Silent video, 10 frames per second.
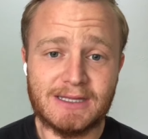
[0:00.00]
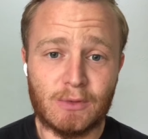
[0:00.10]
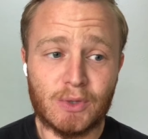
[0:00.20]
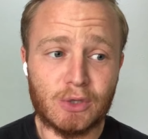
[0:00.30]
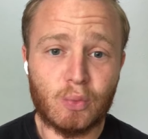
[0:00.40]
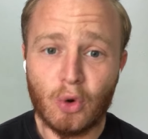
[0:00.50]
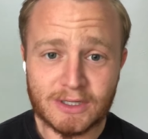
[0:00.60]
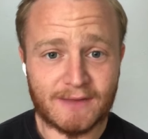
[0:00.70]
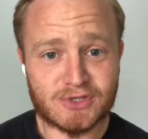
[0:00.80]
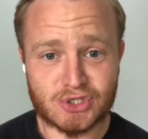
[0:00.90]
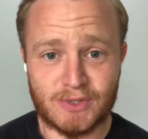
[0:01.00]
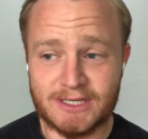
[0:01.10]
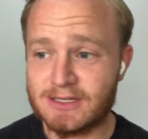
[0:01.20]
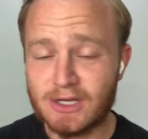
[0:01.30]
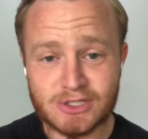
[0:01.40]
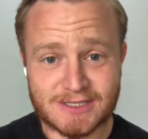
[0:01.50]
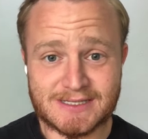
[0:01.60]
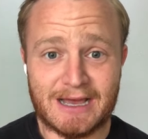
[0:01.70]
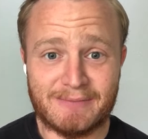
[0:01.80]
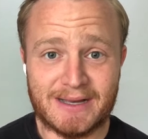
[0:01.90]
that we'll walk down the street to
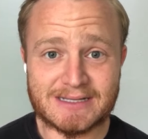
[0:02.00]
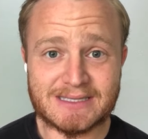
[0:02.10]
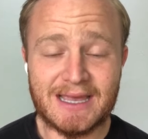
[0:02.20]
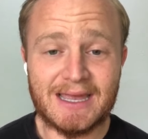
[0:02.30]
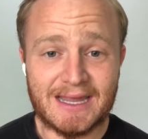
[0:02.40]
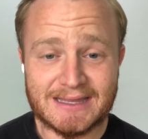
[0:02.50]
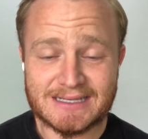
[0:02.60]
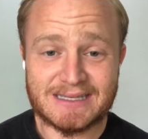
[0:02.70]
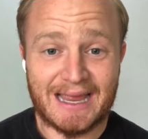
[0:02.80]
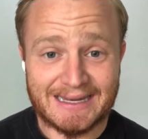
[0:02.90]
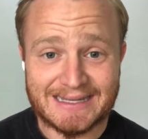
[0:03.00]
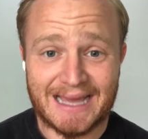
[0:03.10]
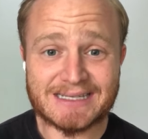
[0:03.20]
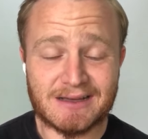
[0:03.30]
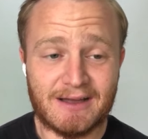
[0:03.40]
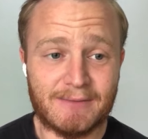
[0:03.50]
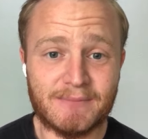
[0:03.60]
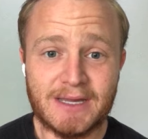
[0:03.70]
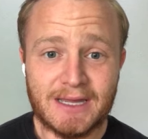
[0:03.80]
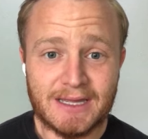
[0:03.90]
Starbucks, in a, and in that time,